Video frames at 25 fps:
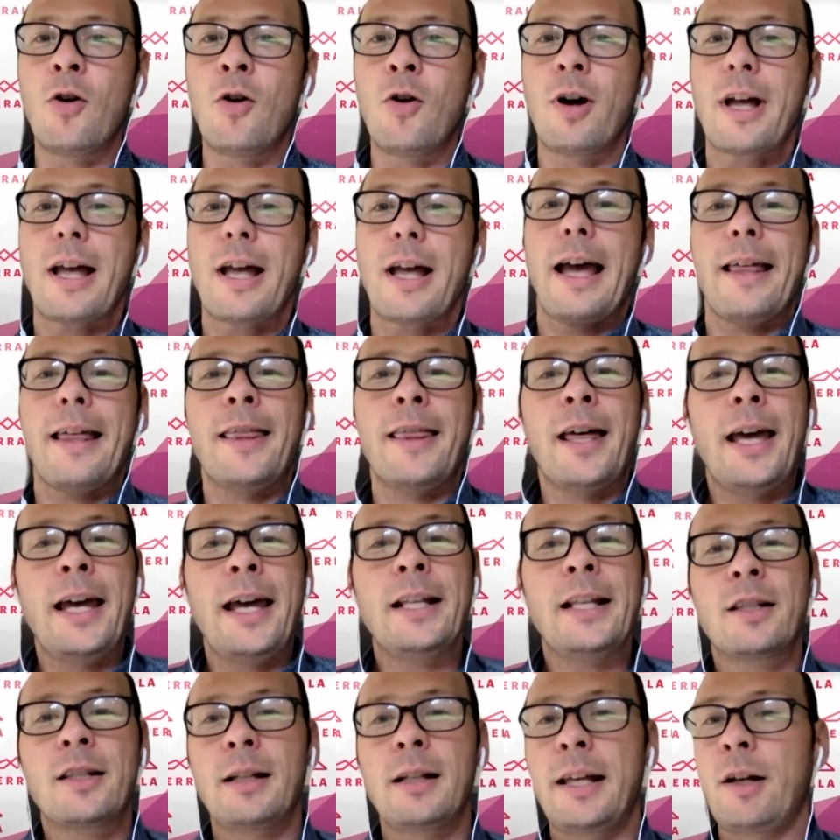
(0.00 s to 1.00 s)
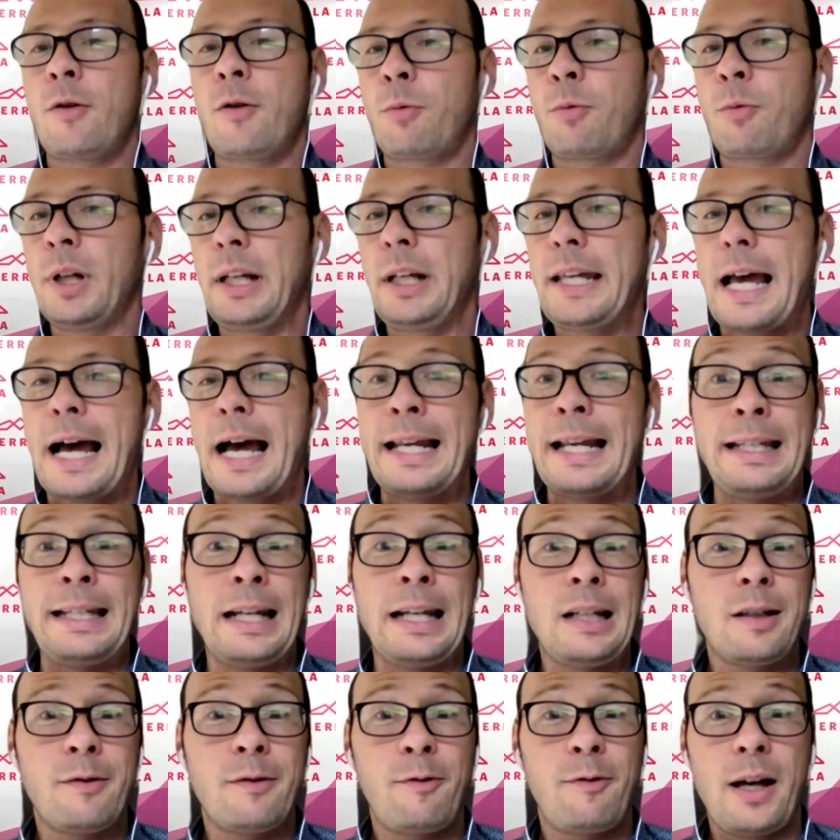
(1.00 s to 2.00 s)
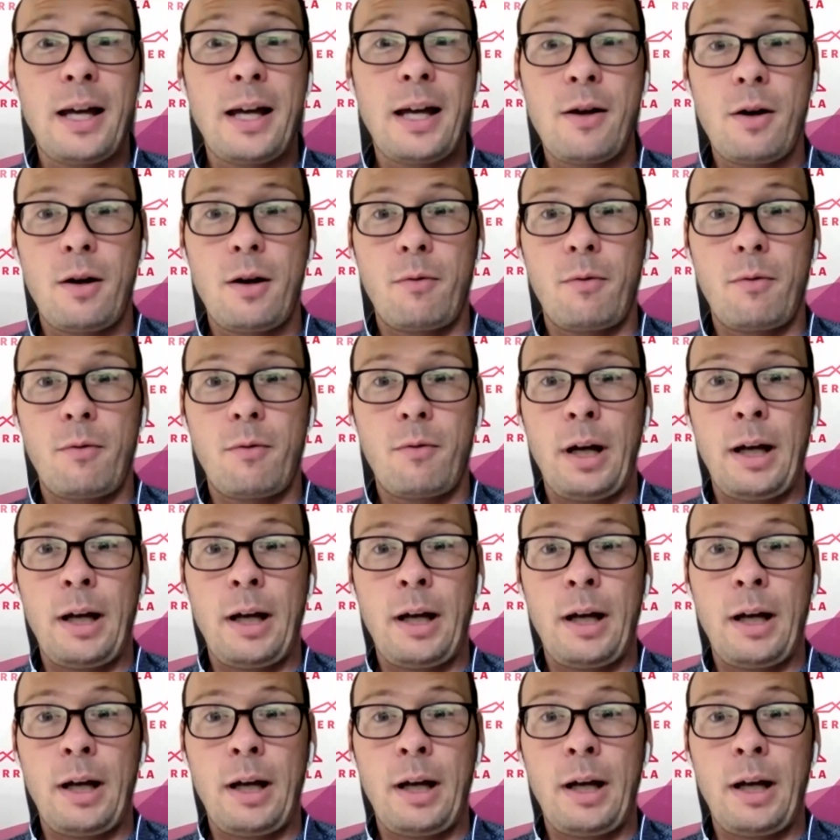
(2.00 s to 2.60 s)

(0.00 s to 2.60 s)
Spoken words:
So it's like really identify,